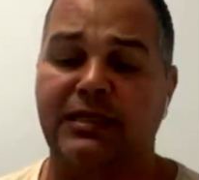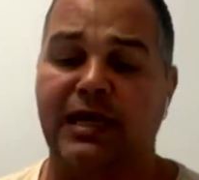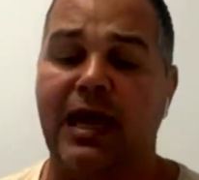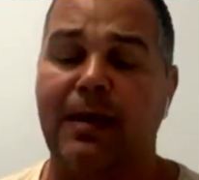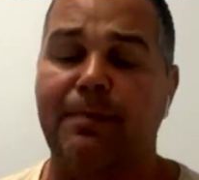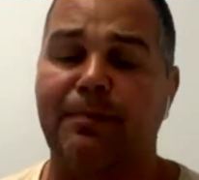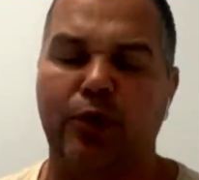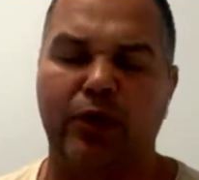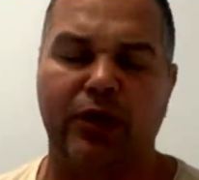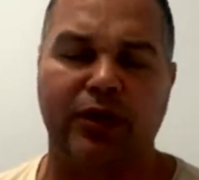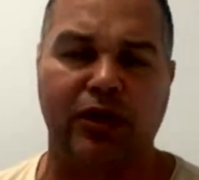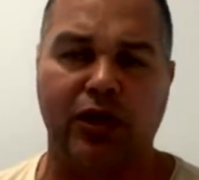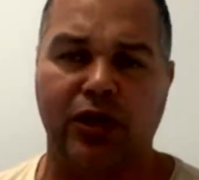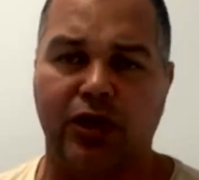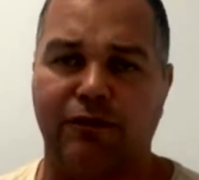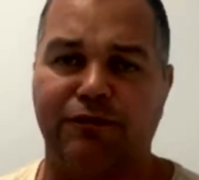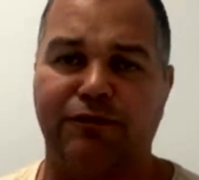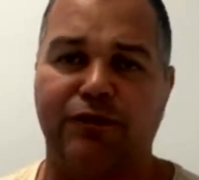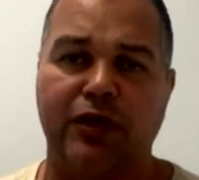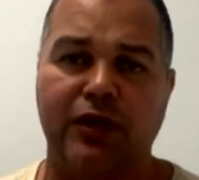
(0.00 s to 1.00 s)
an example, and
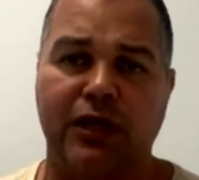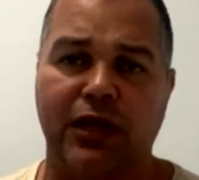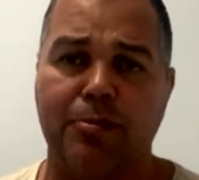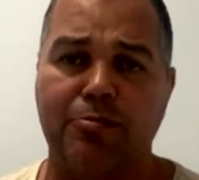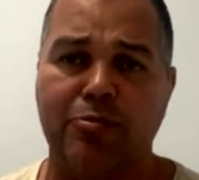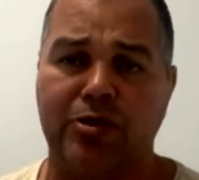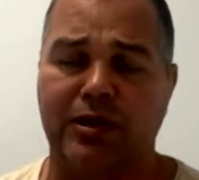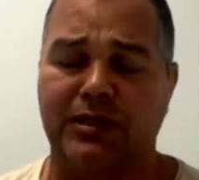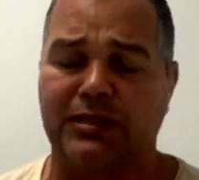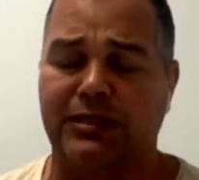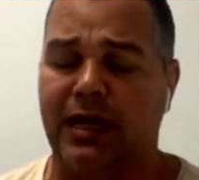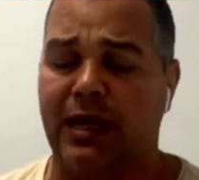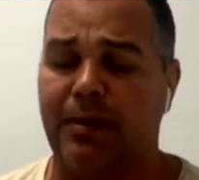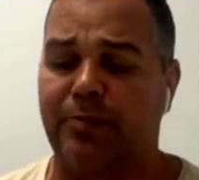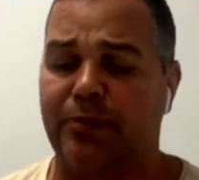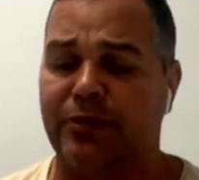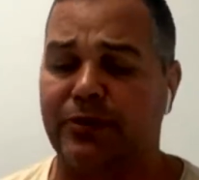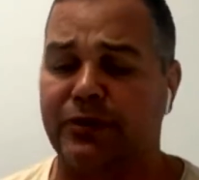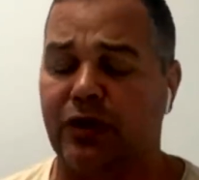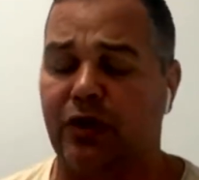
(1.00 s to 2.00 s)
you can find a number of
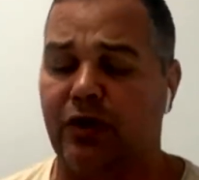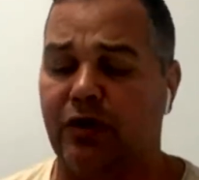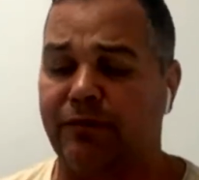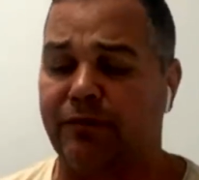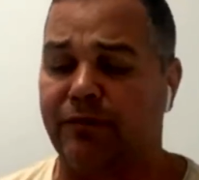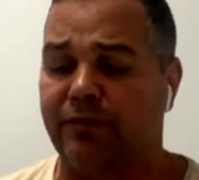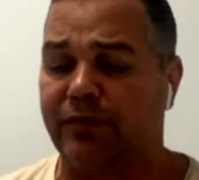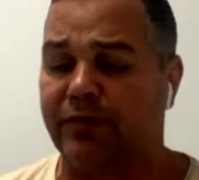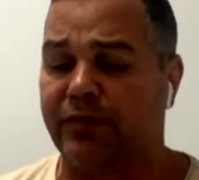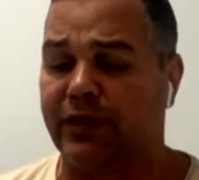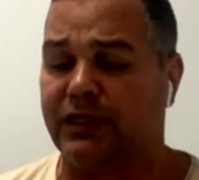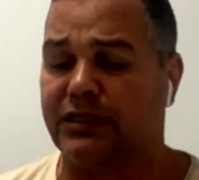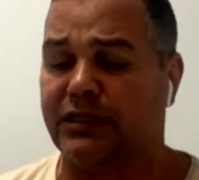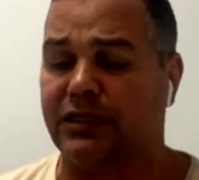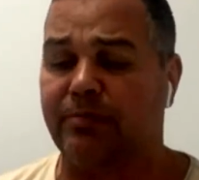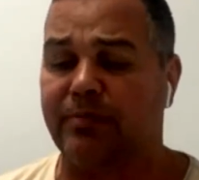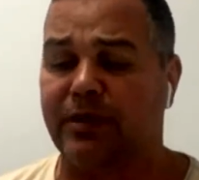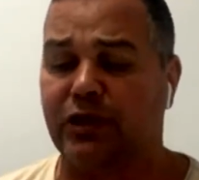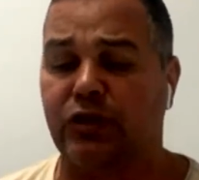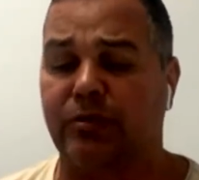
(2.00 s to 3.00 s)
examples of
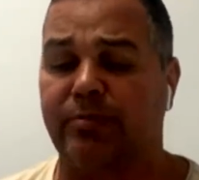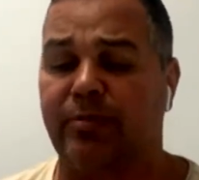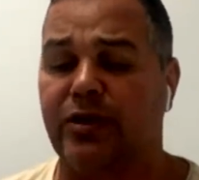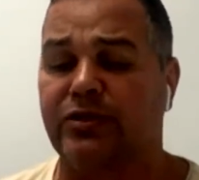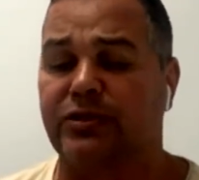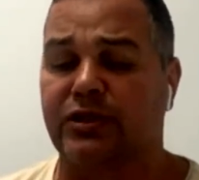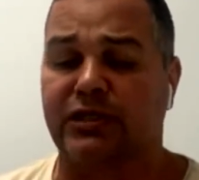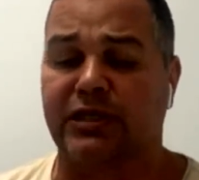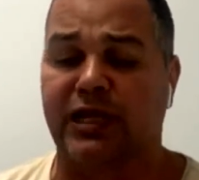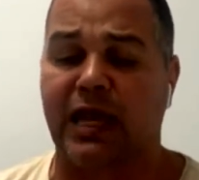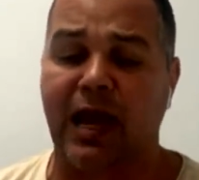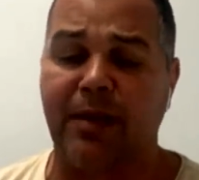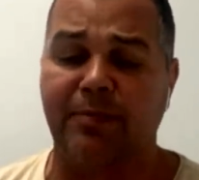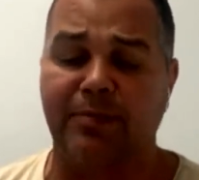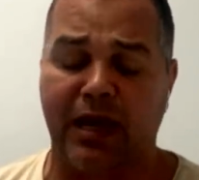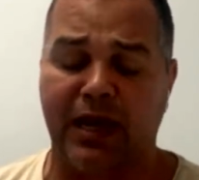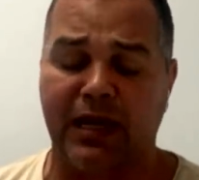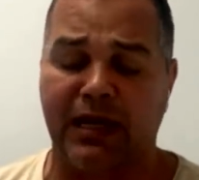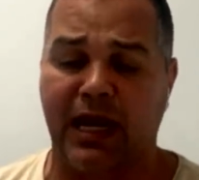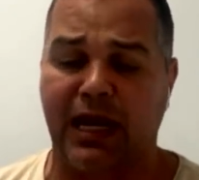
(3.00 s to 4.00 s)
this in Mitchell Moses'
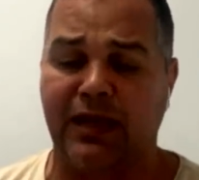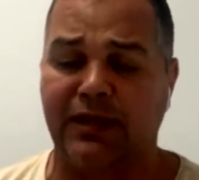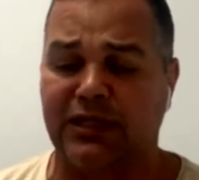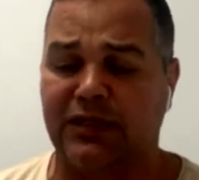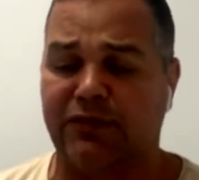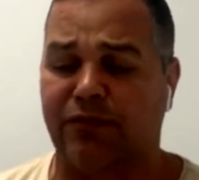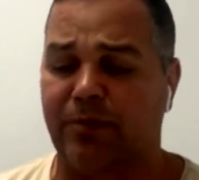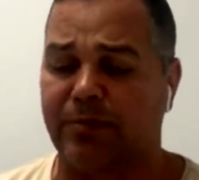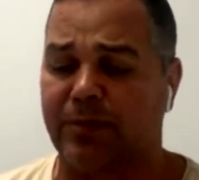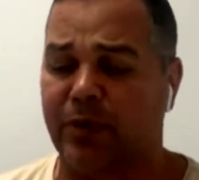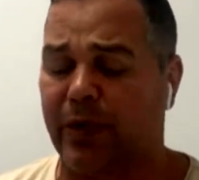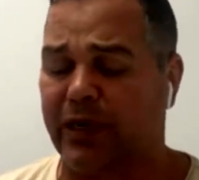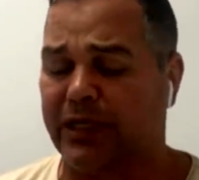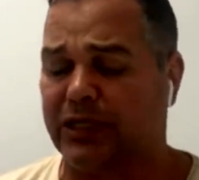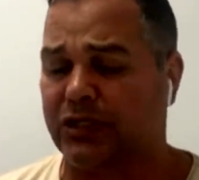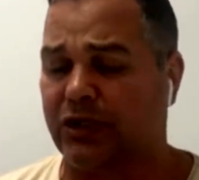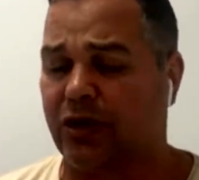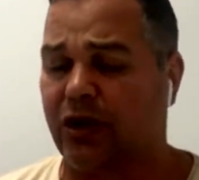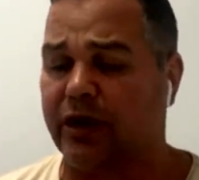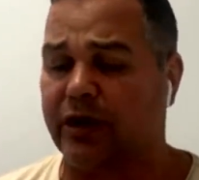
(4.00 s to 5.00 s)
game. Again, this is from the
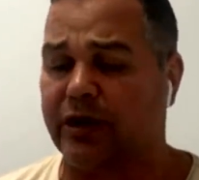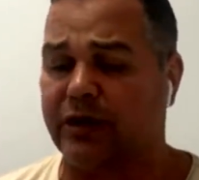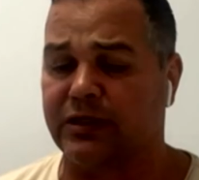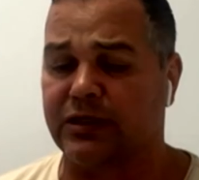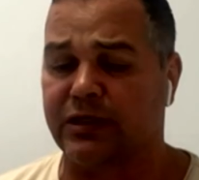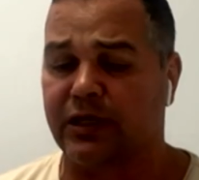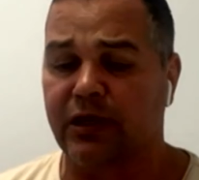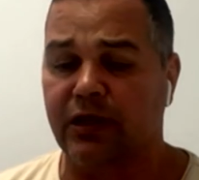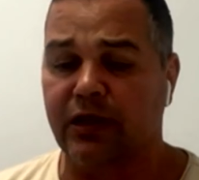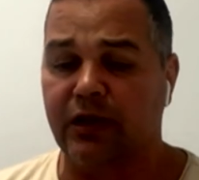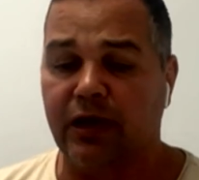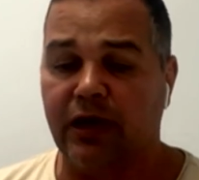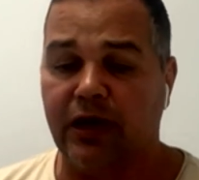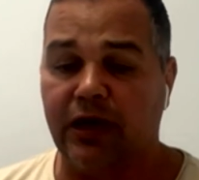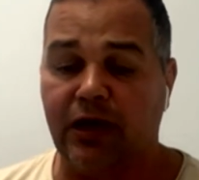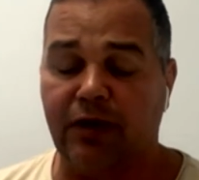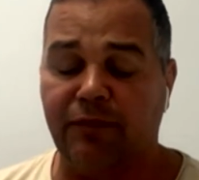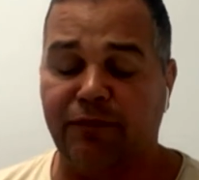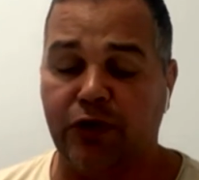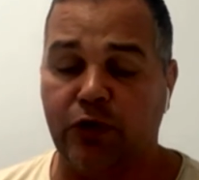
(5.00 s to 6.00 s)
West Tigers
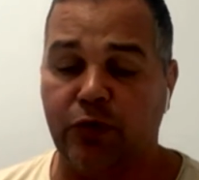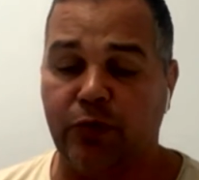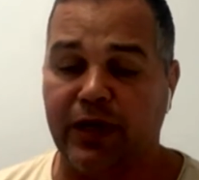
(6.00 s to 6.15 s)
a